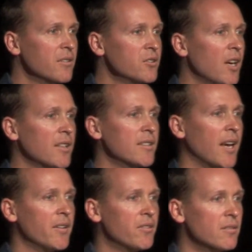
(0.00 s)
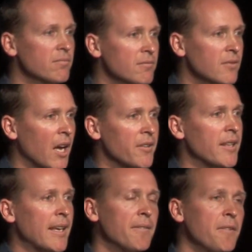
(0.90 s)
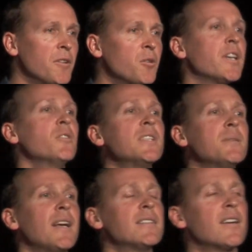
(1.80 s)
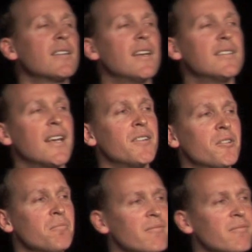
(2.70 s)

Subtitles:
Chuck a tantrum. Do they ever feel guilty about chucking that tantrum?